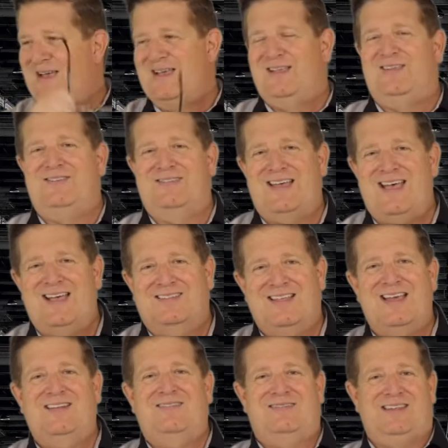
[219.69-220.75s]
Zach,
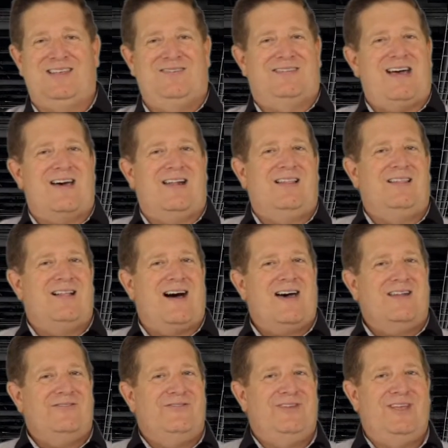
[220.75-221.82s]
that leaves out a lot
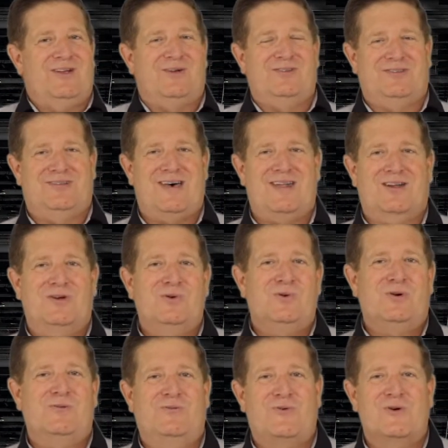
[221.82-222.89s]
of vehicles, a lot of
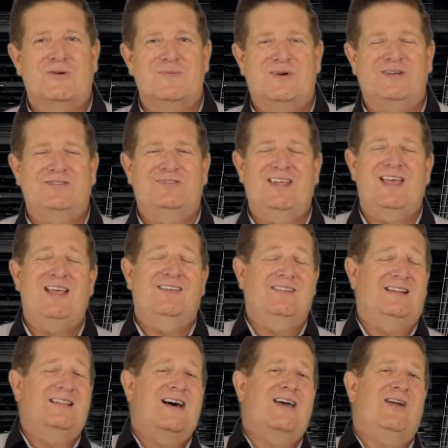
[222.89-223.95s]
cool Ford Mustangs and a
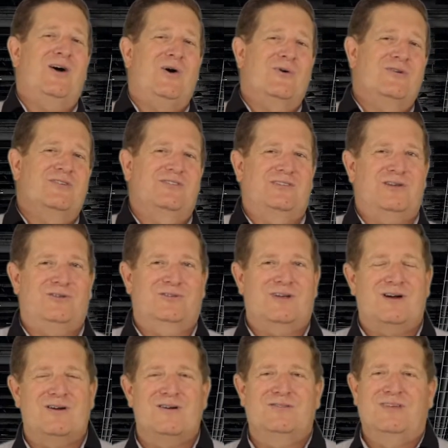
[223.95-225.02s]
lot of owners of those
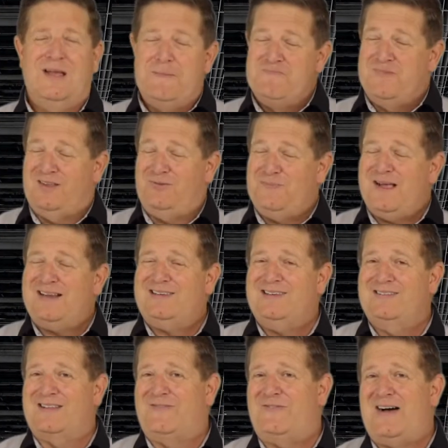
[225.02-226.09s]
cars, especially
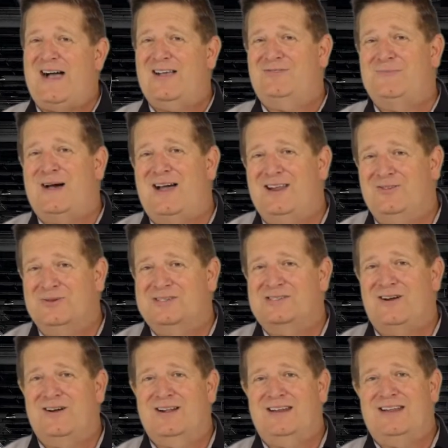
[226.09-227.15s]
the Fox bodies, which
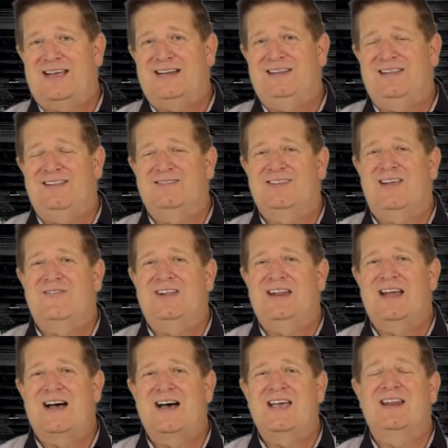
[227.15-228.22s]
started in
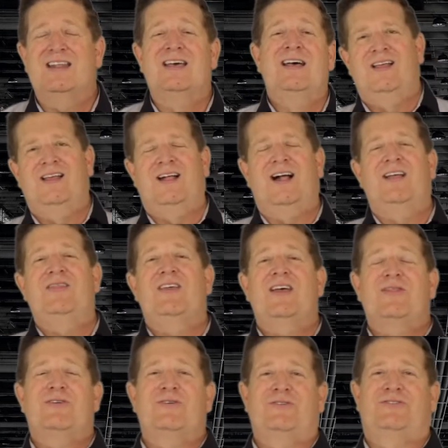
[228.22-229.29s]
1979. And then
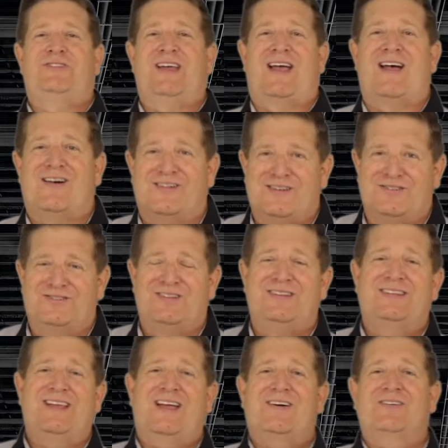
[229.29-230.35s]
there's Dallas, and
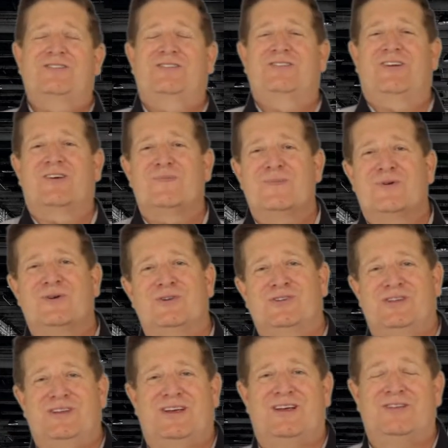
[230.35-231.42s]
Dallas is our
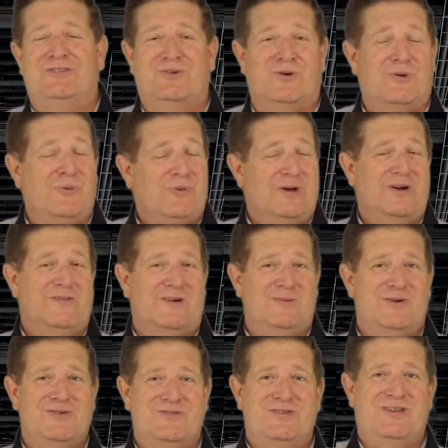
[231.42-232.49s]
merchandiser, or one of our
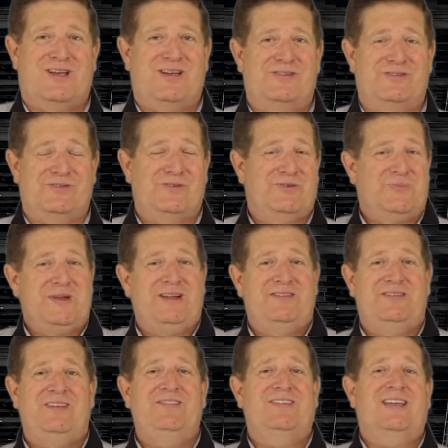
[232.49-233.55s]
merchandisers, which means
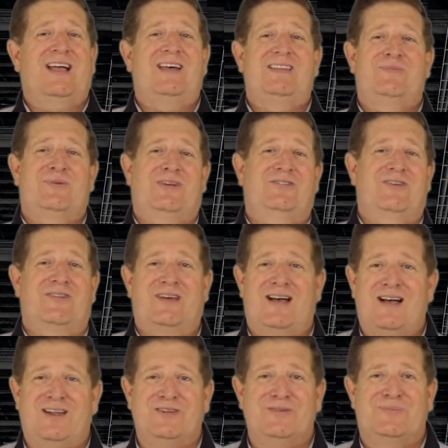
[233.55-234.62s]
he's the guy that brings all the
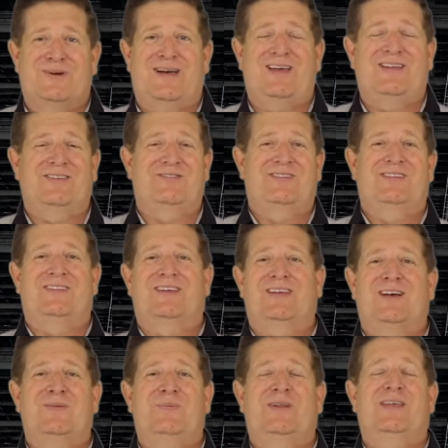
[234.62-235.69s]
hot new products into the
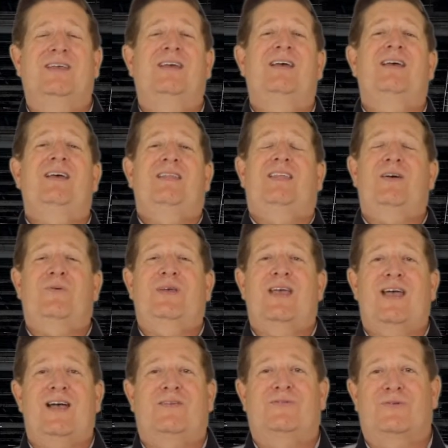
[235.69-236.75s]
company that we
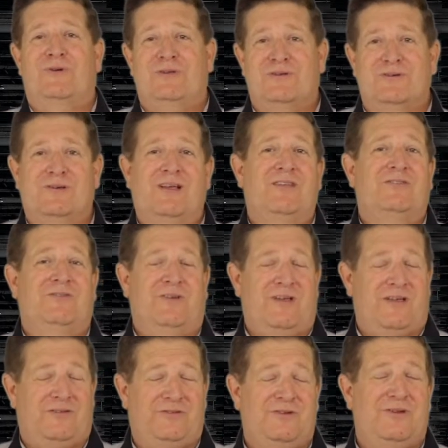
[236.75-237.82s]
have for you
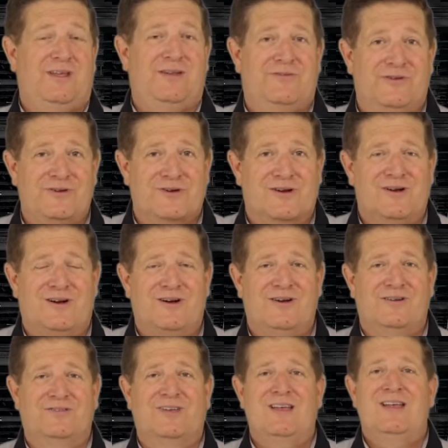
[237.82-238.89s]
as you need for your
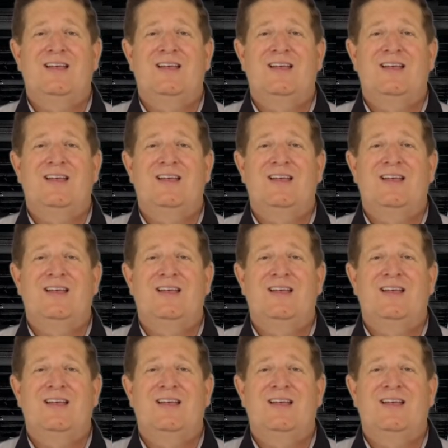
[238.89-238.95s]
cars.